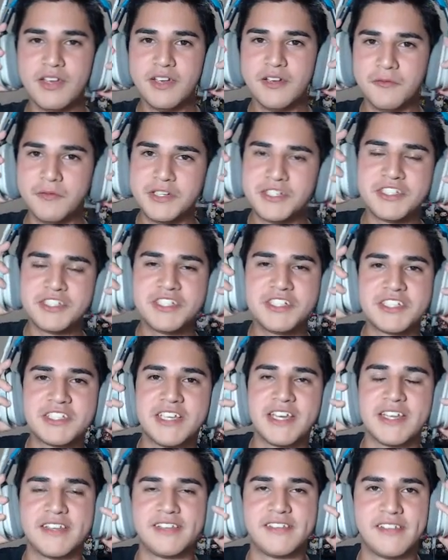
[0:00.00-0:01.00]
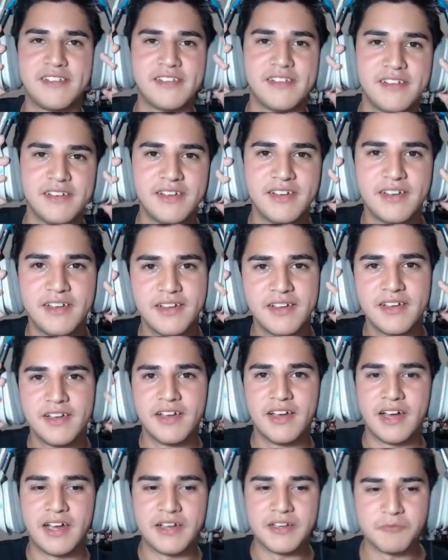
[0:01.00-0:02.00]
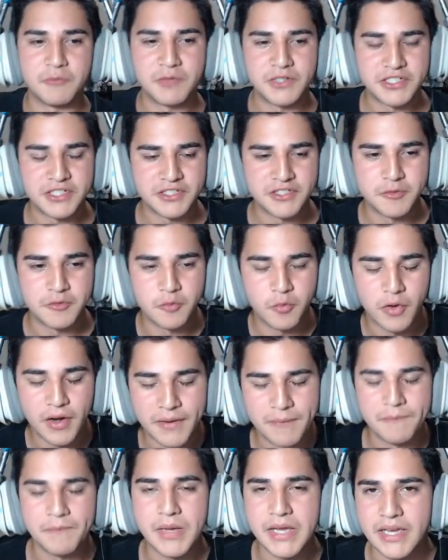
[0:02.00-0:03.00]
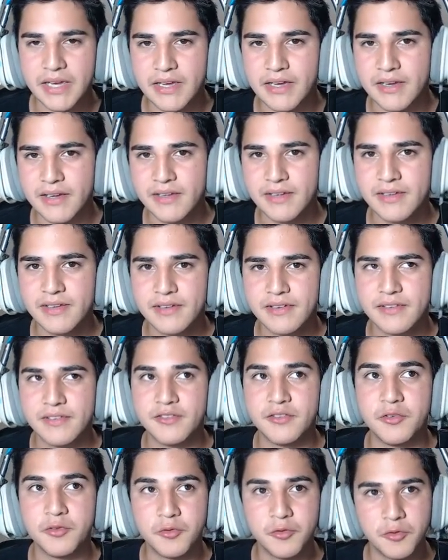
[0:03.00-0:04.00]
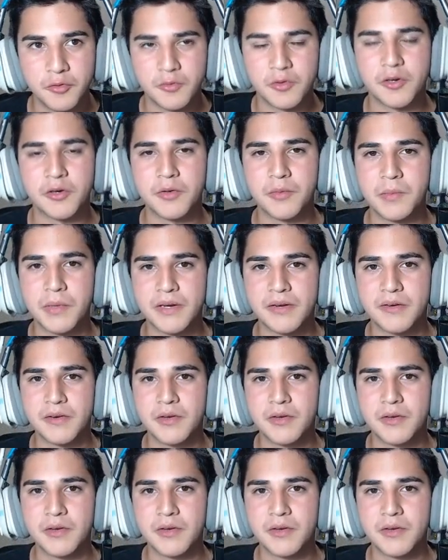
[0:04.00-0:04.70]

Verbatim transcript: We should just get... We should do one big duel room